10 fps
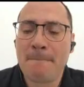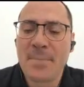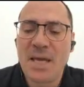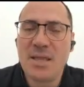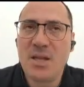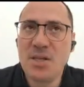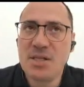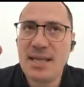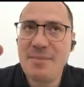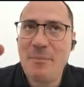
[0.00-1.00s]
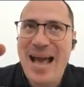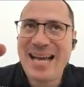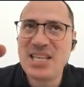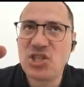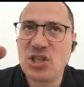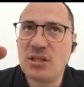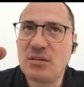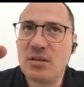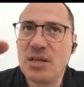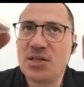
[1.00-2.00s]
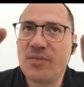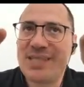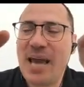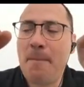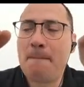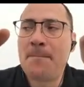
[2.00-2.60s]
Notice that the packaging is of type